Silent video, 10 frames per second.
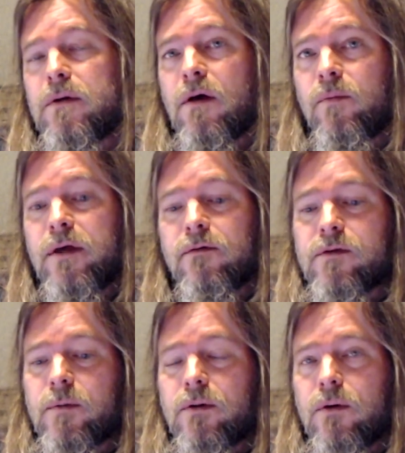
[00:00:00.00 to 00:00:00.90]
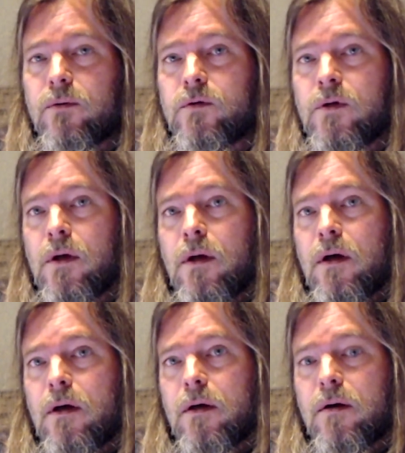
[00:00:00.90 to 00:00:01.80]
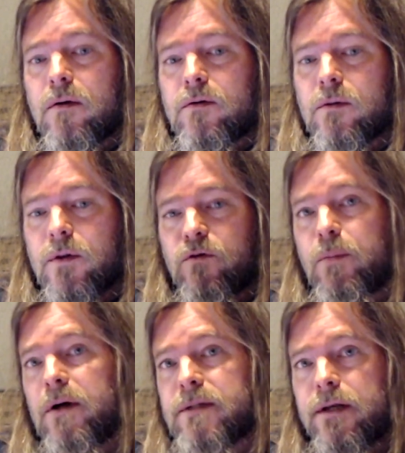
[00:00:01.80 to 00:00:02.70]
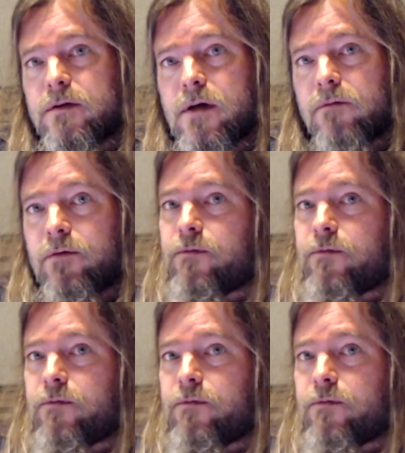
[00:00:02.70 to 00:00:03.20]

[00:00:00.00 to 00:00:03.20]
Tell me if some of those bugs I discovered,